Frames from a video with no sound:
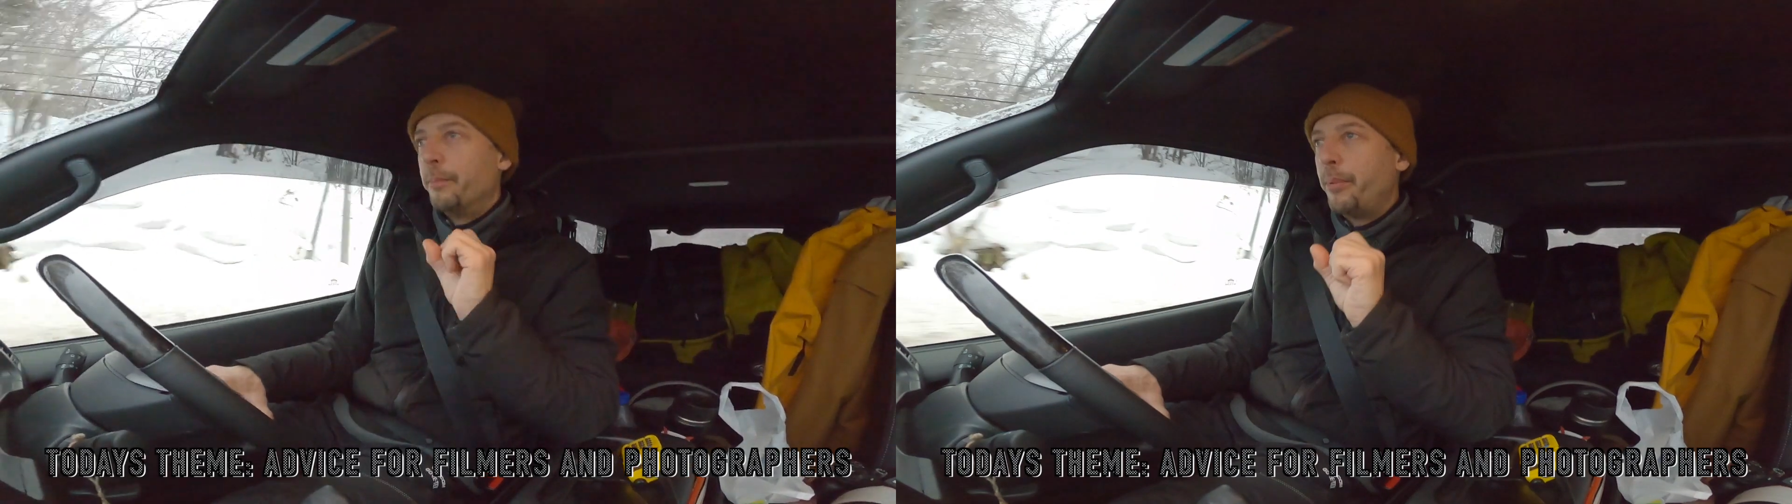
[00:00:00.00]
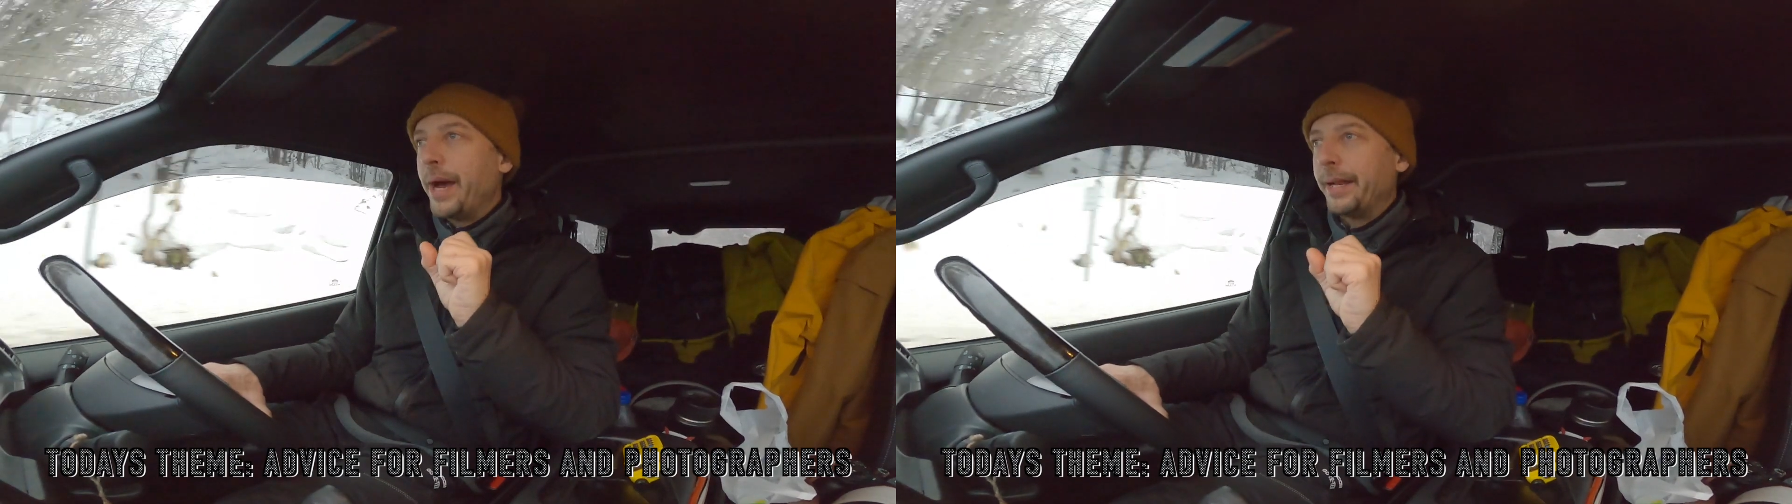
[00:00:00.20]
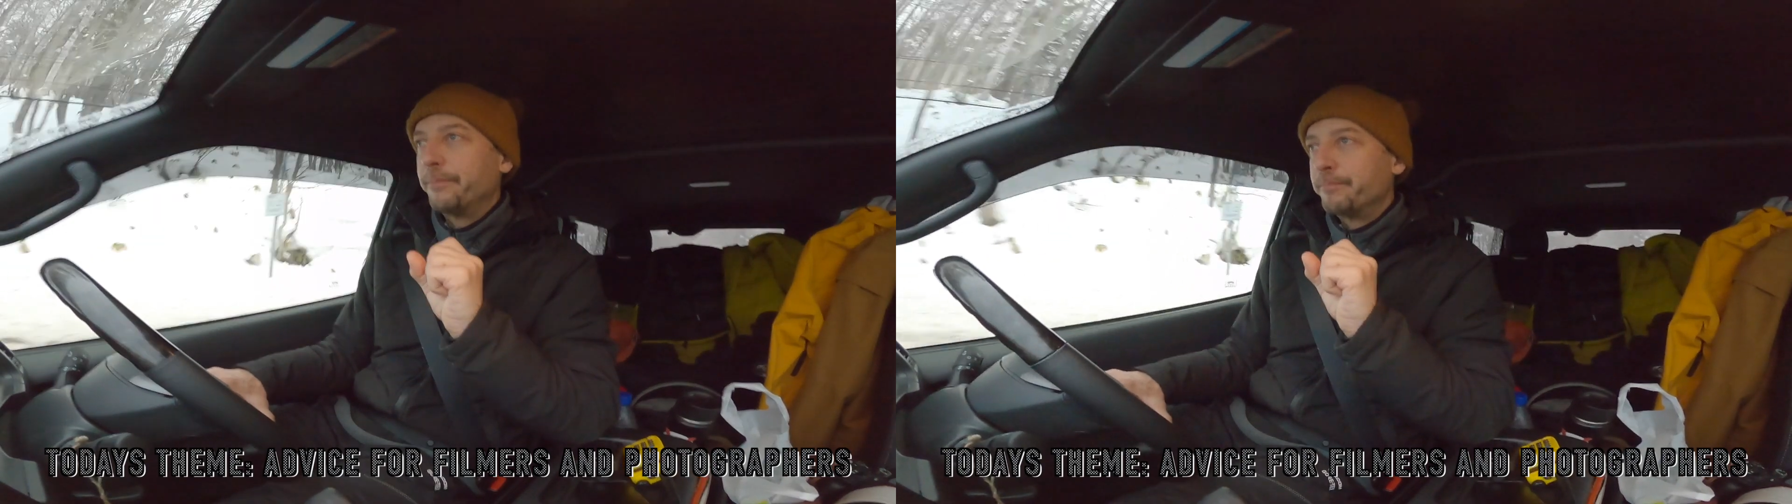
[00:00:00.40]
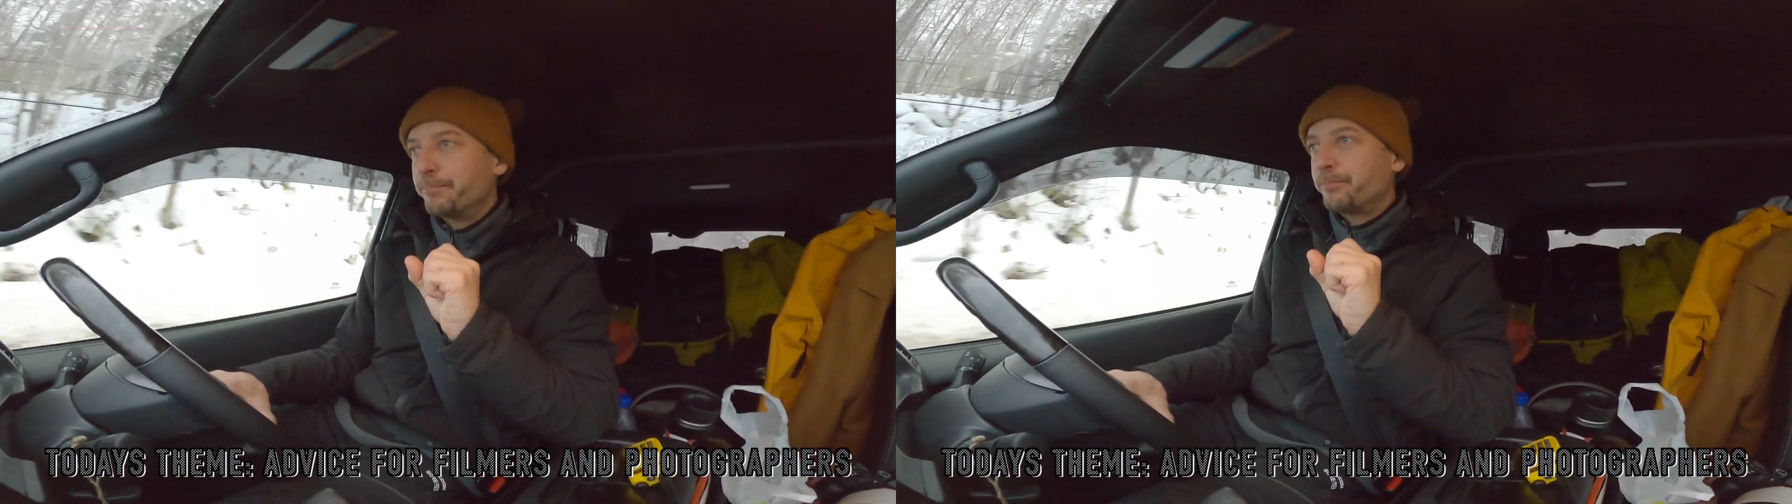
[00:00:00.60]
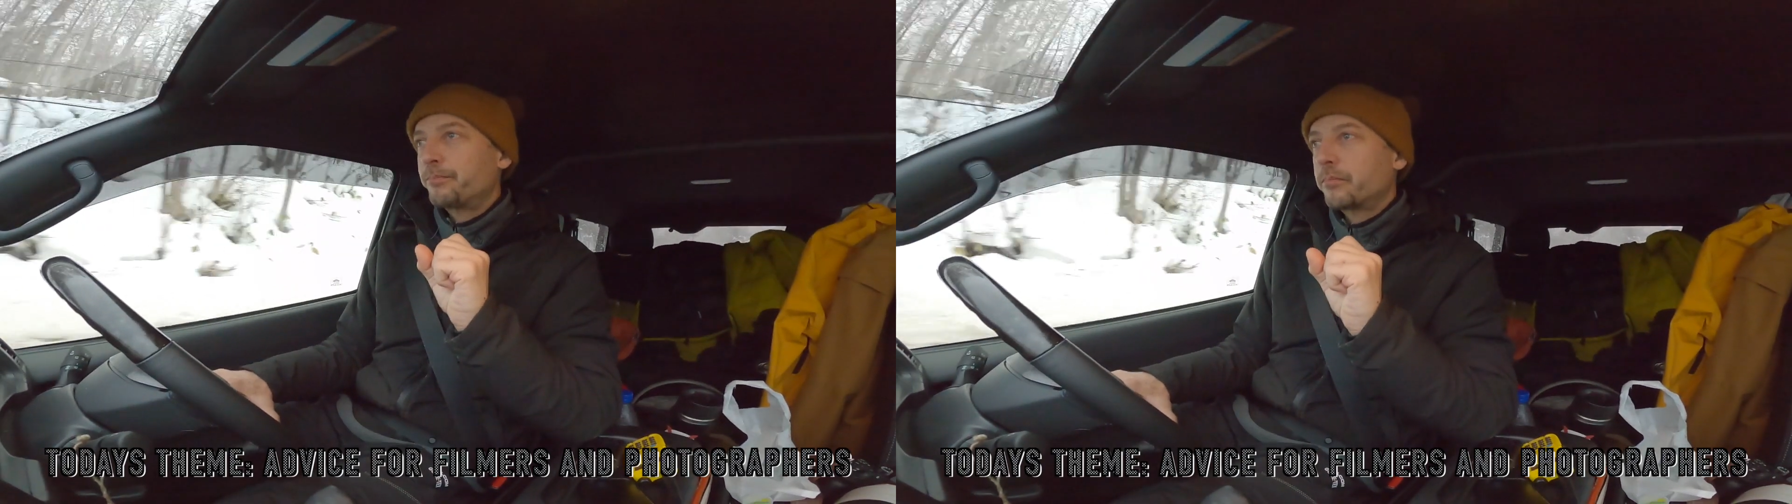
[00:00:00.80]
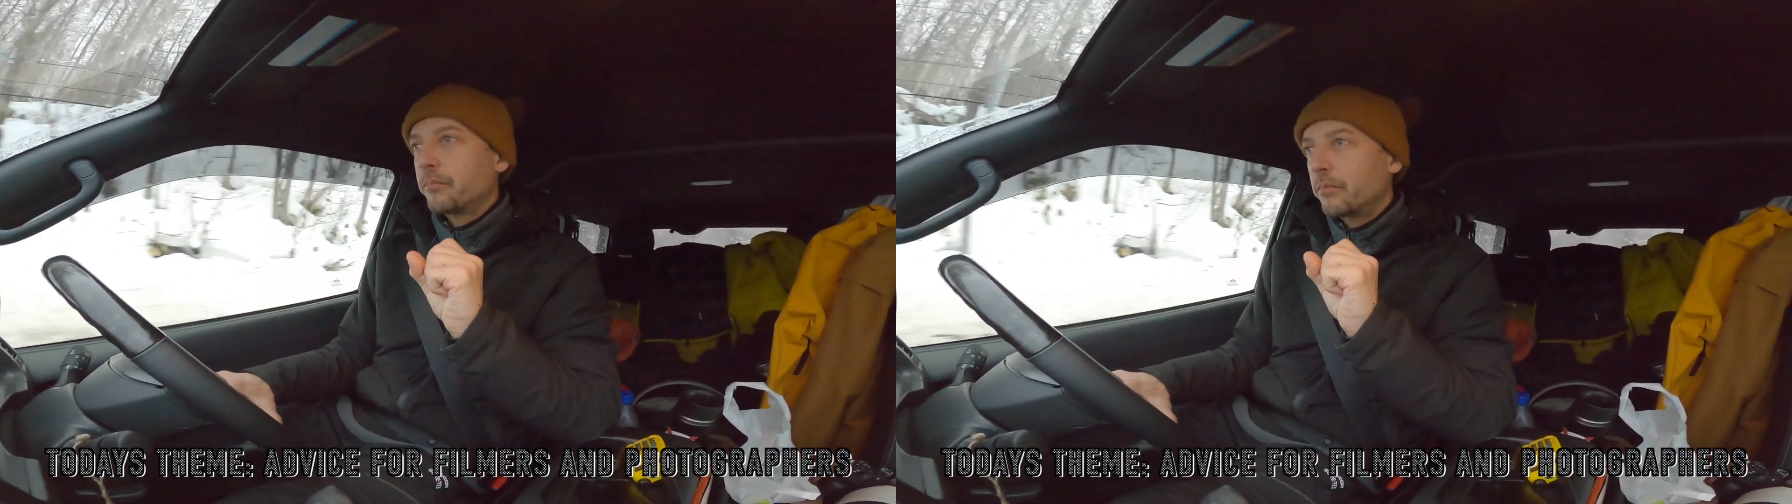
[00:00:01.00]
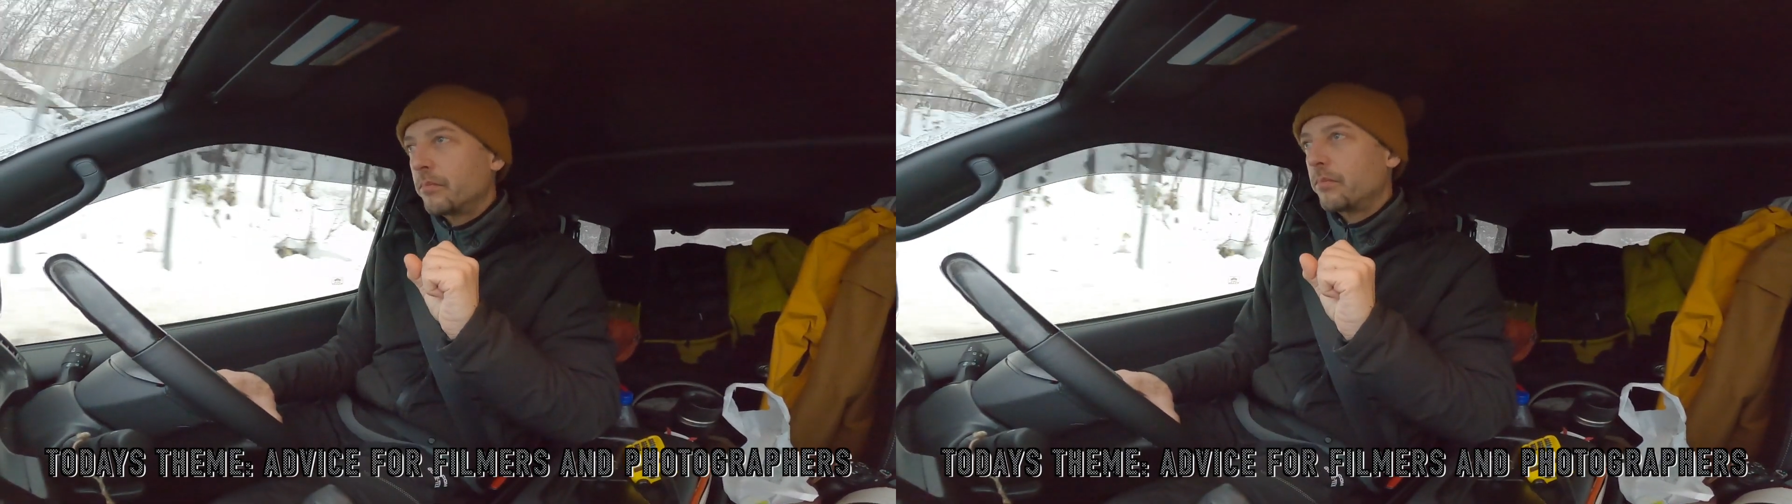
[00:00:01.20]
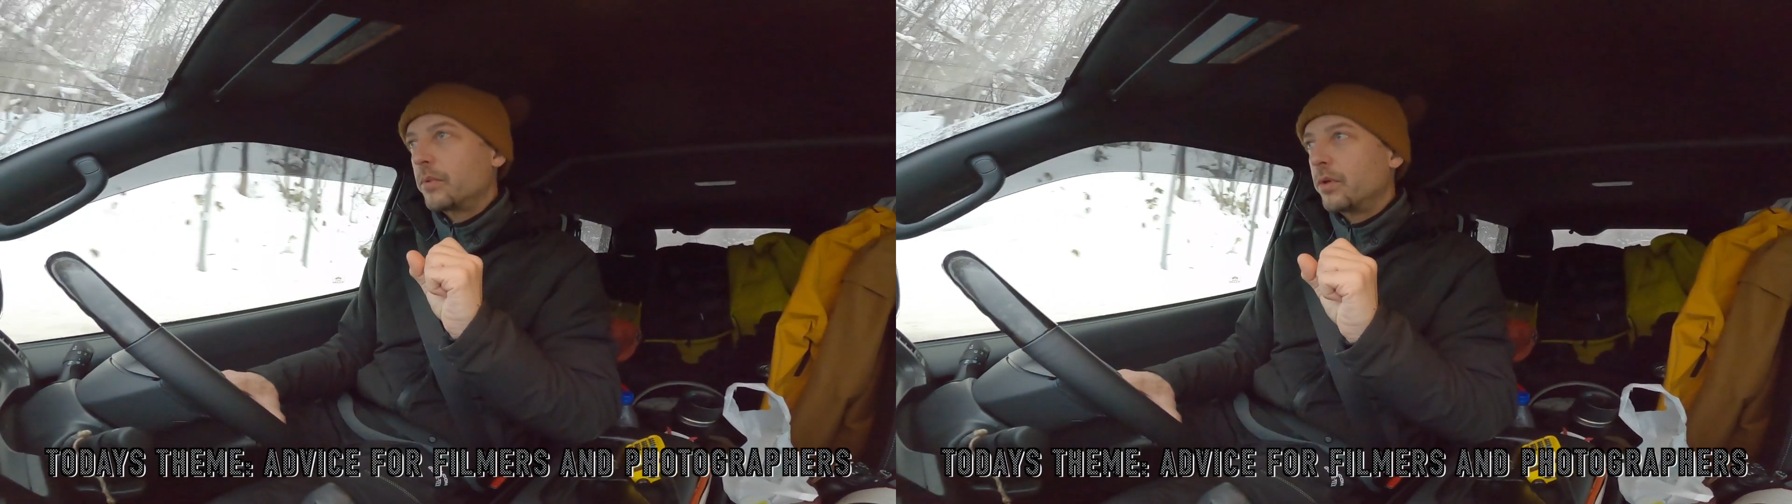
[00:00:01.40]
But
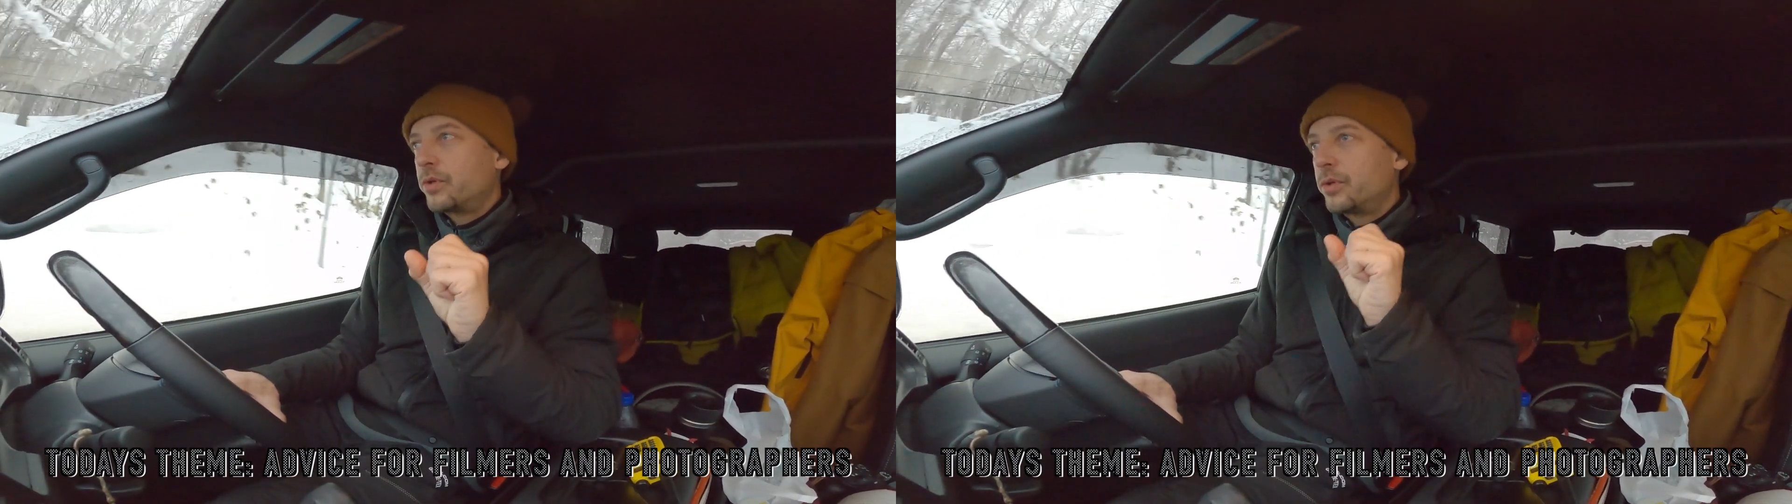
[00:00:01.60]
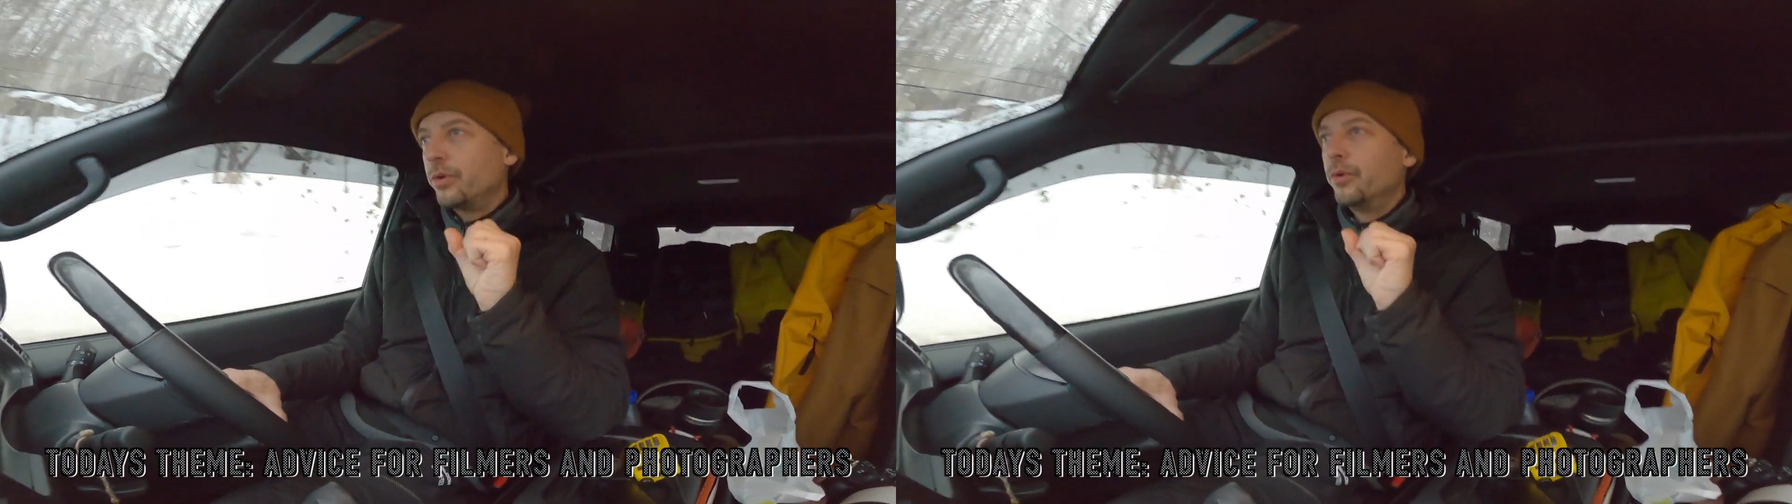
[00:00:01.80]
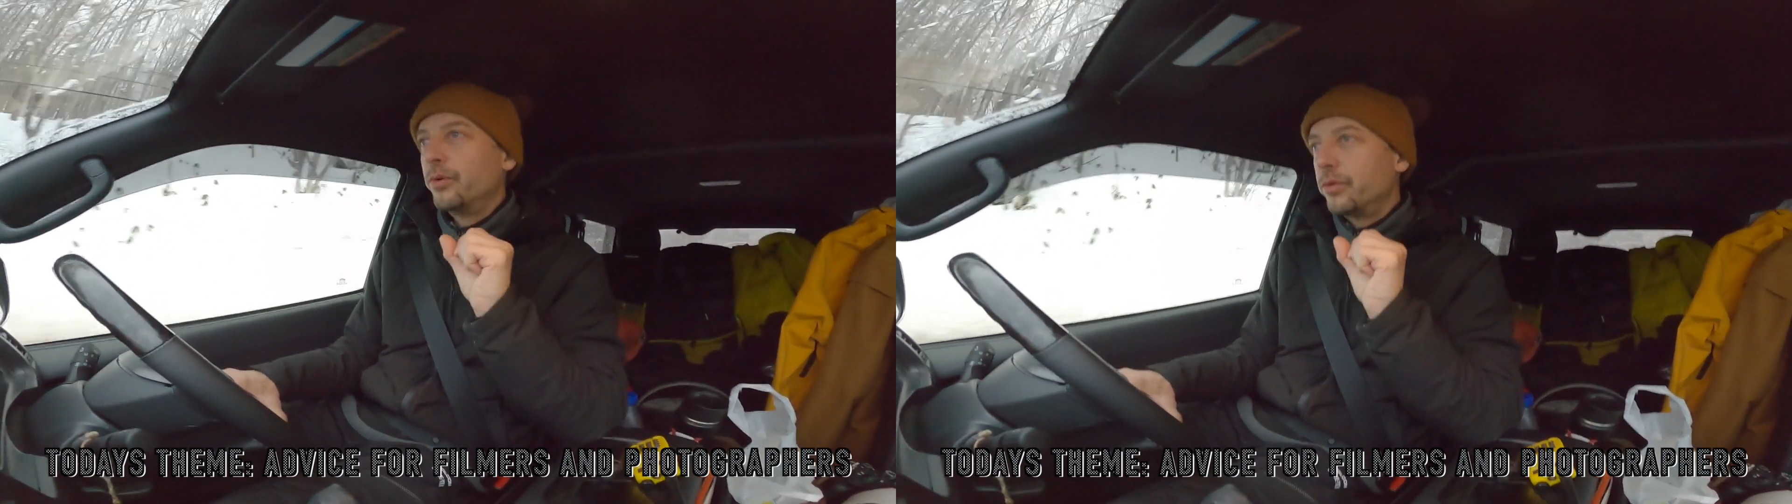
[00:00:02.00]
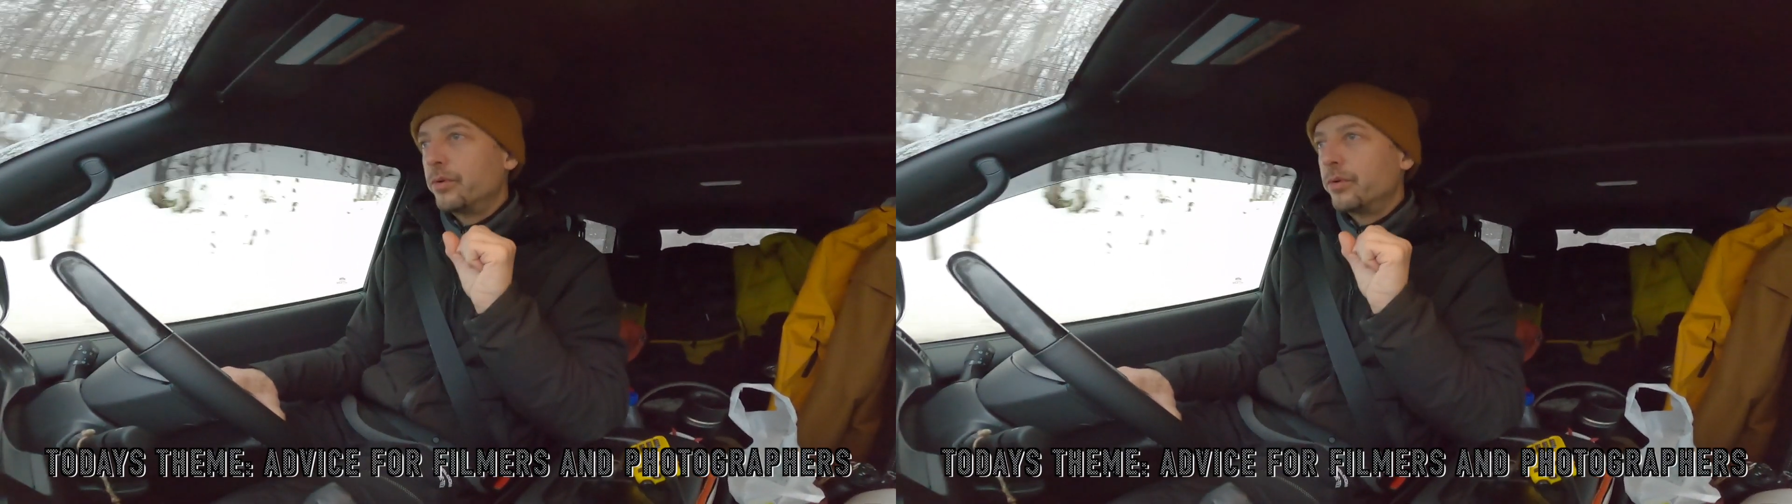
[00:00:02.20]
to